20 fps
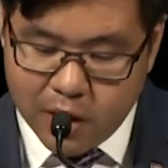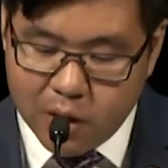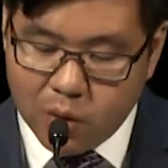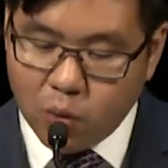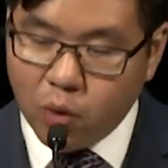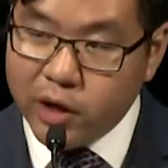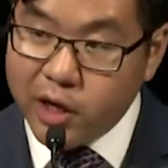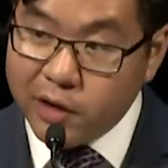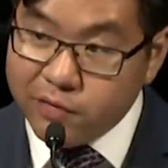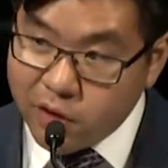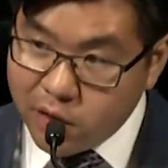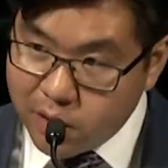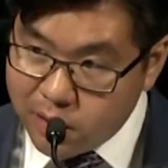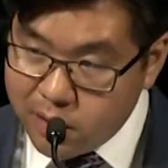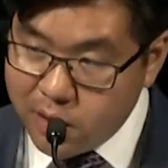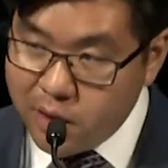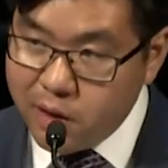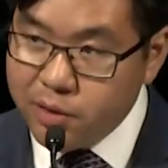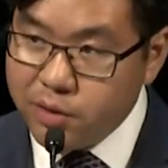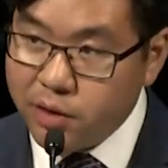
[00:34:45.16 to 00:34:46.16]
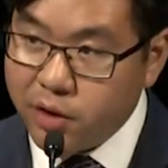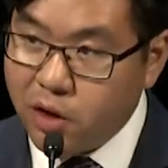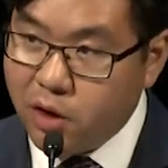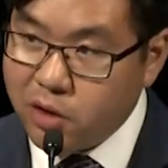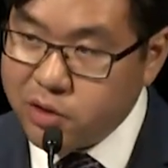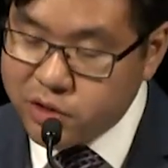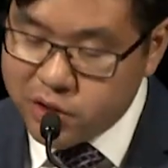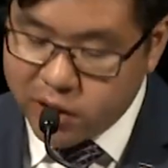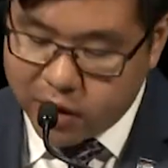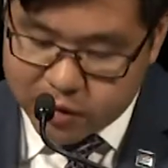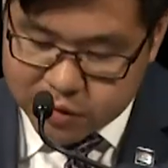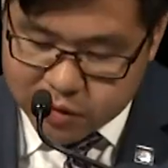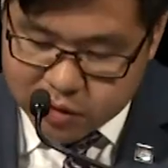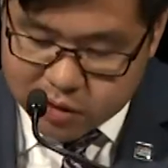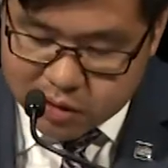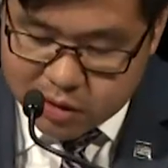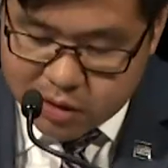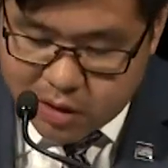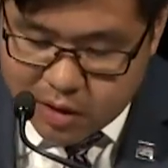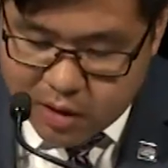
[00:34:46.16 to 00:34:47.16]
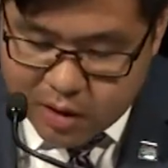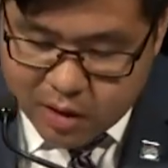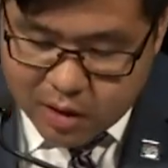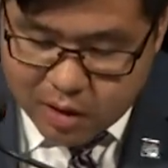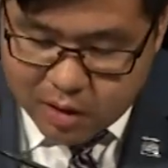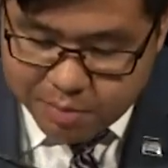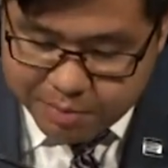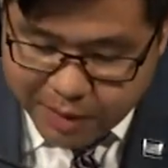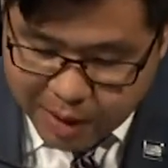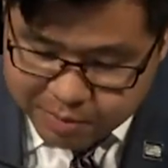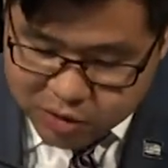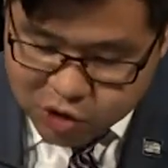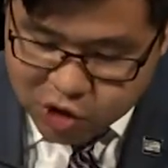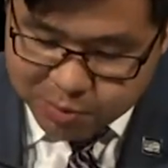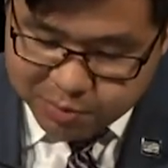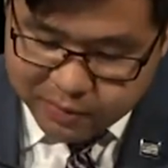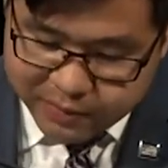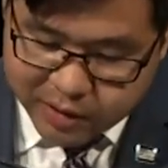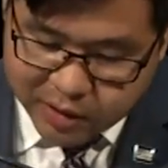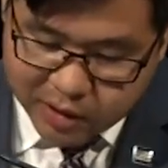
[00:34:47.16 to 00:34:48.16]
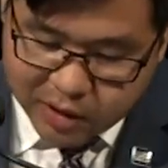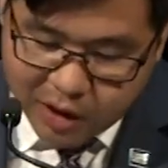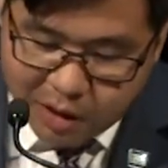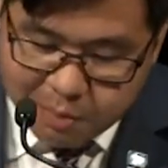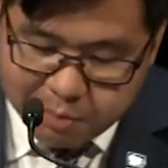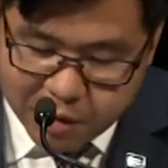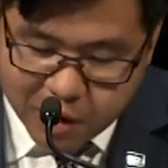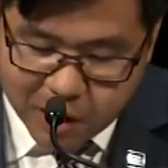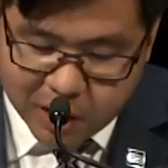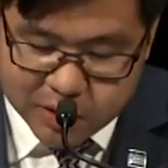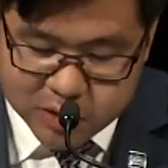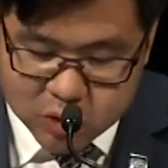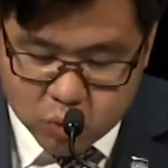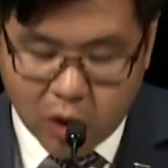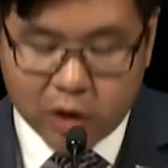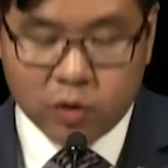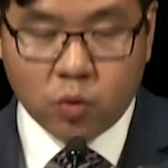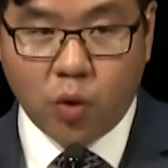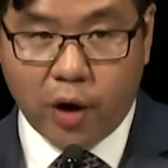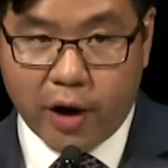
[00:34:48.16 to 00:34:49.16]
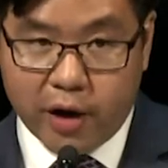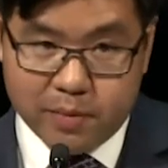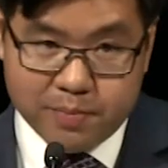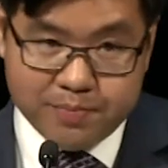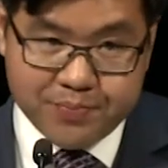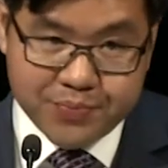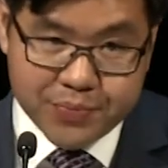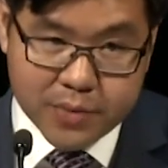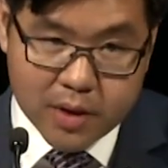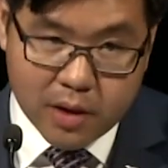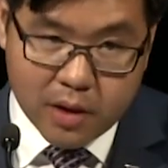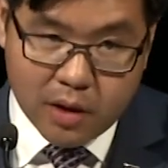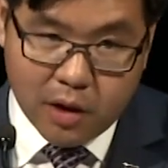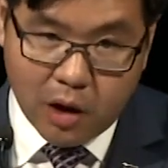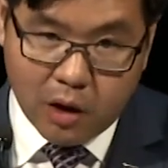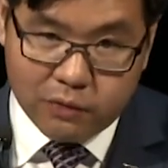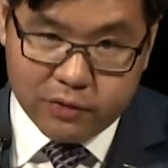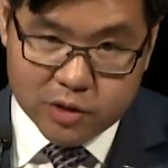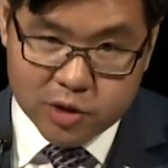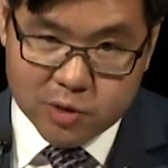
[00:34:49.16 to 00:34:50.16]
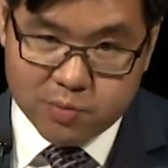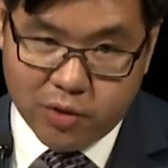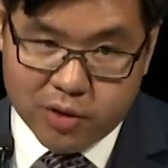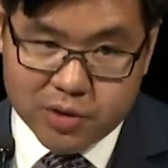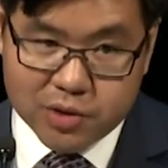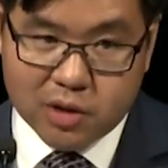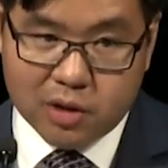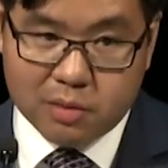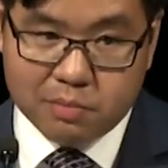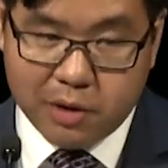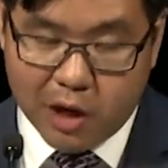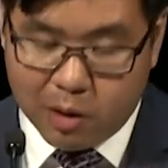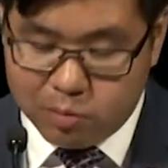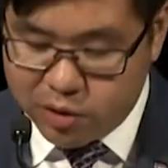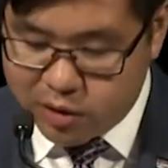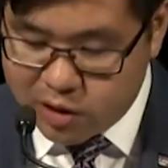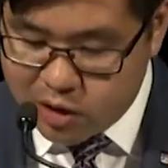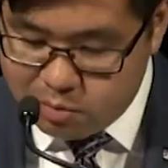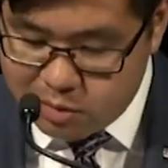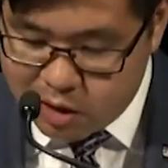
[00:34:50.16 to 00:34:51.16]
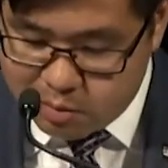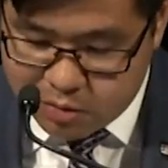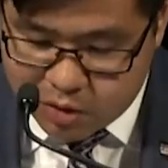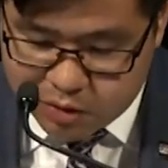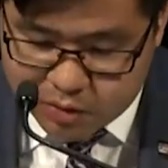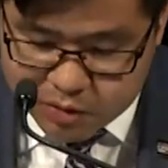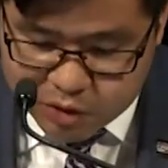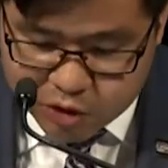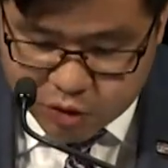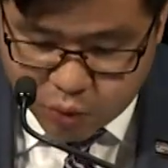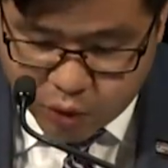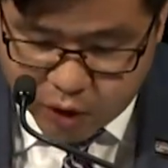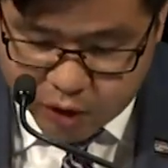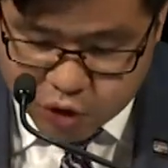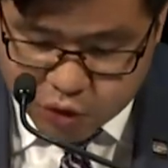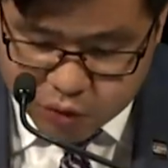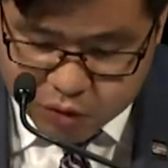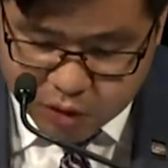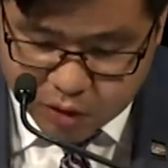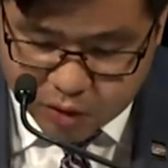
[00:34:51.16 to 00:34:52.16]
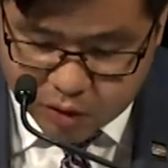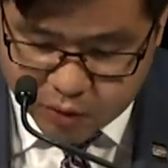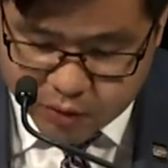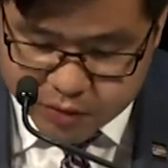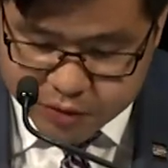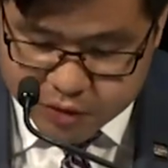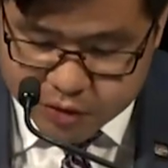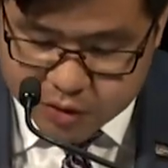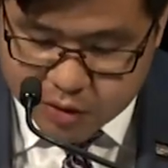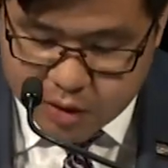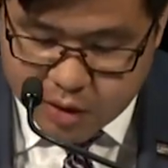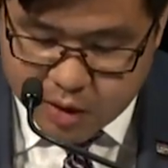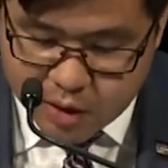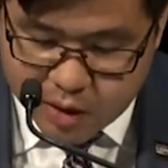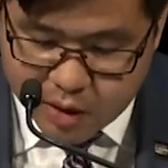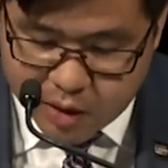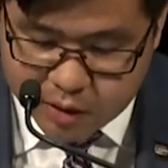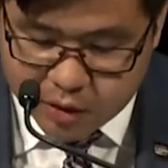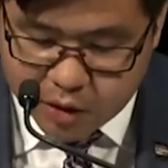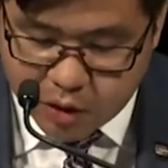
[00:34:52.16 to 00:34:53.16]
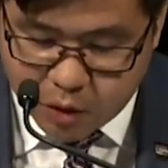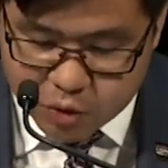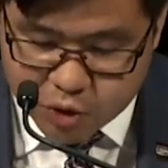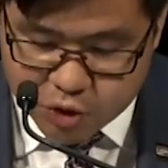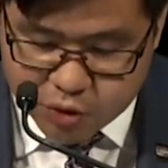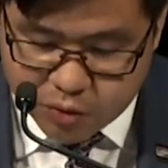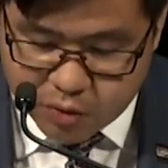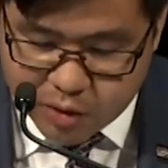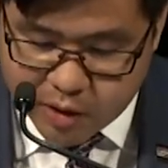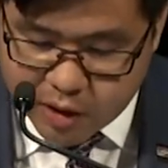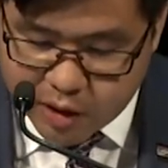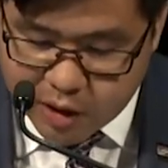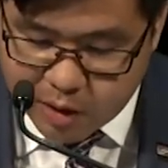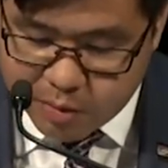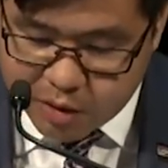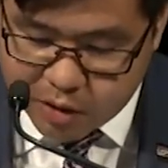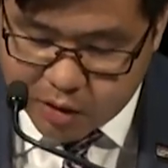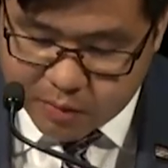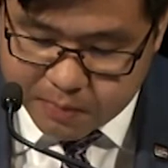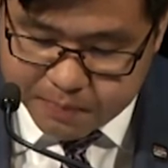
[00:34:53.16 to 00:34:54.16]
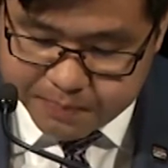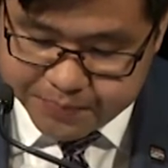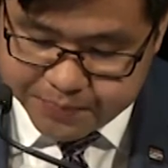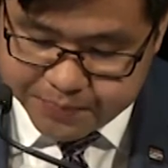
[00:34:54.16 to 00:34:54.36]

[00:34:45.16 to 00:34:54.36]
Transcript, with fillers: Whatever the context, membership of the campaign is one way of expressing public commitment to racial tolerance and cultural harmony.